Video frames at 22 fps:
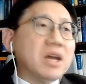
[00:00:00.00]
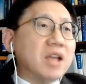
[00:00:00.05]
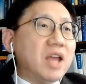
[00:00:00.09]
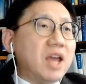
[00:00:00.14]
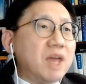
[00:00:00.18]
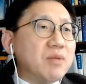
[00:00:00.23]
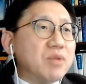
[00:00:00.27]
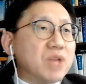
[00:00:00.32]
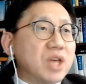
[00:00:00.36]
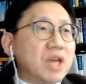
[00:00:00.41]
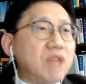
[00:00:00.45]

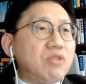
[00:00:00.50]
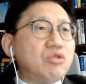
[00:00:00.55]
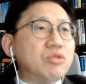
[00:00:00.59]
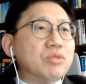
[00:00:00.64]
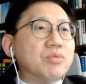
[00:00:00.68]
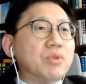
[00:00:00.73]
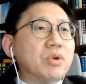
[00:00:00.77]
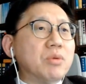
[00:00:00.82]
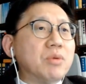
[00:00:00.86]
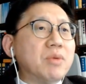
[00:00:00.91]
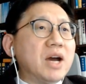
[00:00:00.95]
have yet to
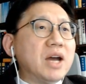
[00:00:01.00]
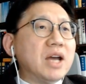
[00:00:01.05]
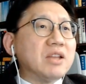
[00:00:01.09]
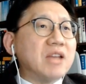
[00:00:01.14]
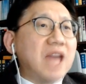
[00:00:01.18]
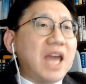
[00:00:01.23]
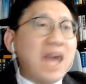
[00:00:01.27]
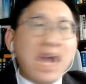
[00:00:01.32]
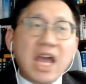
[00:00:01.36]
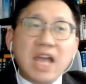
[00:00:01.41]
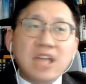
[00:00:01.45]
provide
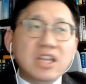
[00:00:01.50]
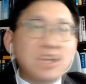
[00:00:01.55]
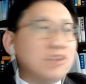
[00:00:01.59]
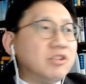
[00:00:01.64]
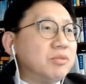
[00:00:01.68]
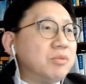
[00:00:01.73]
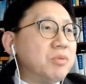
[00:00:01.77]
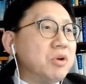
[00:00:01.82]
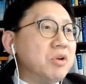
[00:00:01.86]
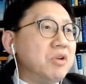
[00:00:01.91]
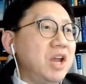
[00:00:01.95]
any
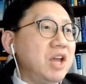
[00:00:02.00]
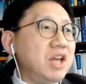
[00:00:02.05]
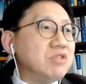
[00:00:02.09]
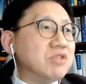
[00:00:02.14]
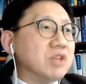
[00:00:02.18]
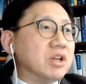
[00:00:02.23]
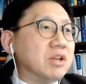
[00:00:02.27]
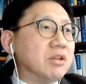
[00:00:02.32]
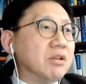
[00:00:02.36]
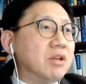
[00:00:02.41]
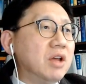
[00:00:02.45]

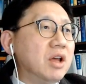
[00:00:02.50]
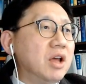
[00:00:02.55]
explanation.